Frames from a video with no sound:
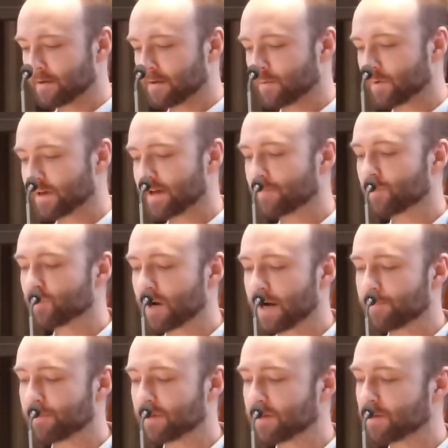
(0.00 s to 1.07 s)
When I'm
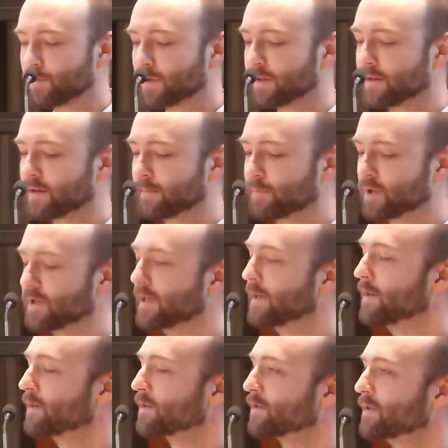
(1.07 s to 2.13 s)
grappling with a
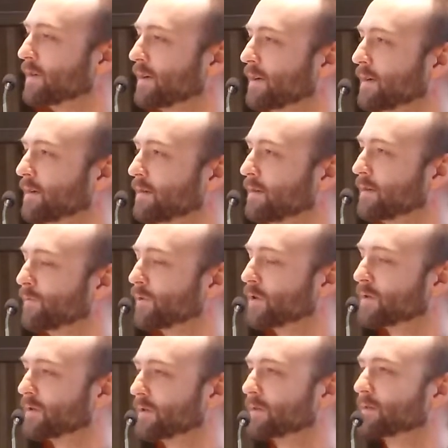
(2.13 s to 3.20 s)
particularly
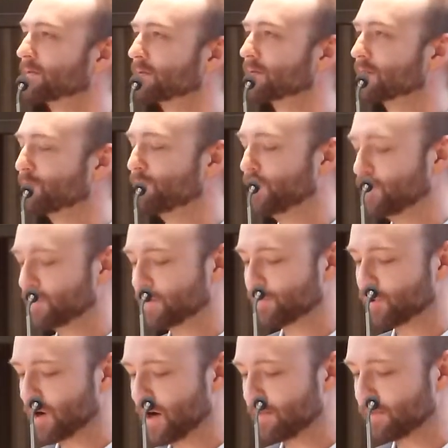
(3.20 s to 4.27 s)
difficult computer
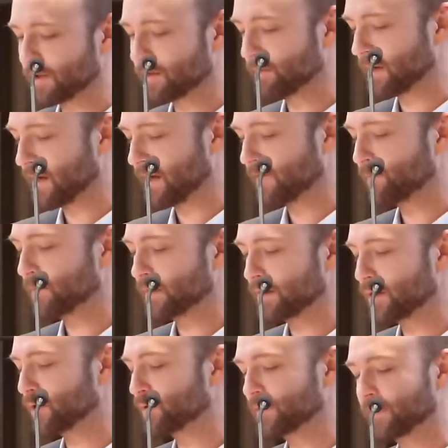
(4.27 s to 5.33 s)
problem, I've been
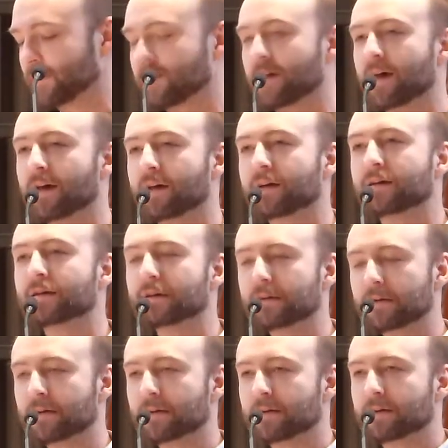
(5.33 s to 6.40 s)
known to say,
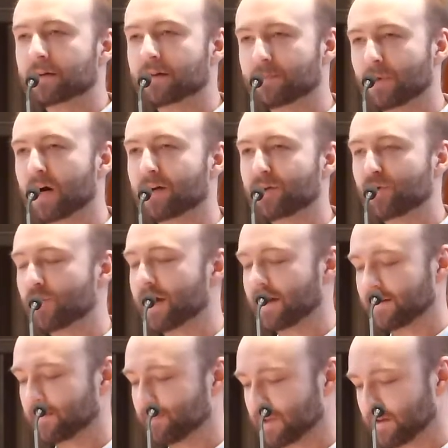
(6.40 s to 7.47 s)
"Come on, you
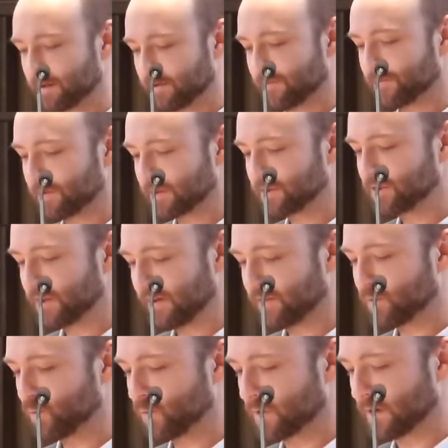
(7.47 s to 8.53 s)
expletive,
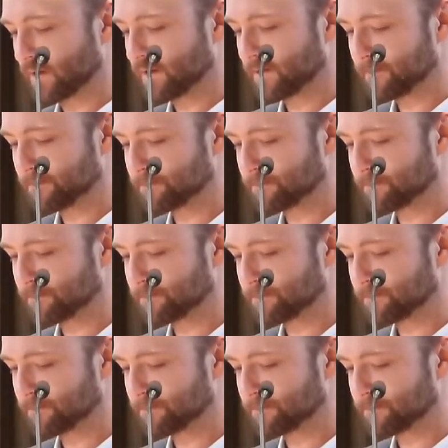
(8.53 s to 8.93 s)
just work."